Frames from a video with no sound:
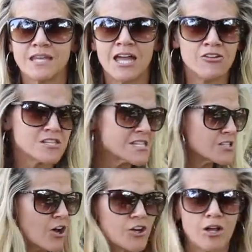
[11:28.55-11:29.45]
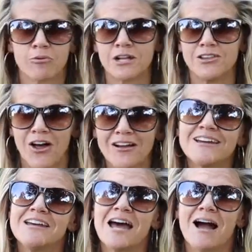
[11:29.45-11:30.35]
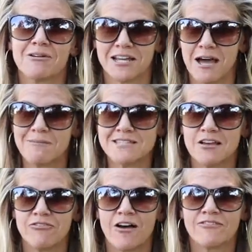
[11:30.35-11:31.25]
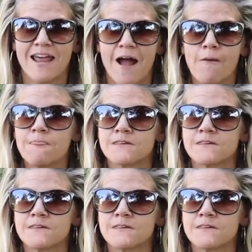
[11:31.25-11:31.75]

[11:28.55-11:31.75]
I know this has gone on pretty long. I'm gonna cut myself off now.